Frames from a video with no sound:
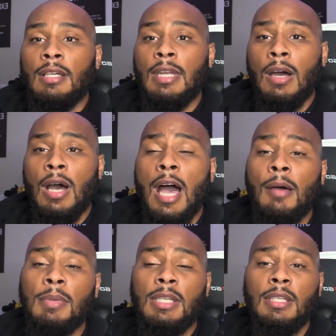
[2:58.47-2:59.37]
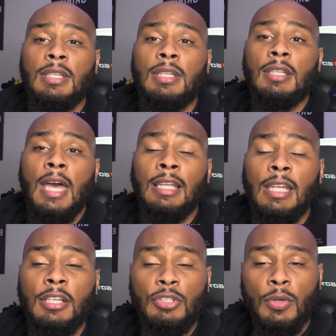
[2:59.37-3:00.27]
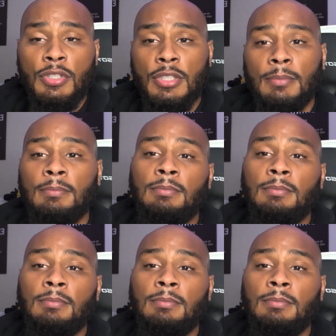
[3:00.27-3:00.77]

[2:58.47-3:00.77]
Now, I'm in Atlanta, Georgia,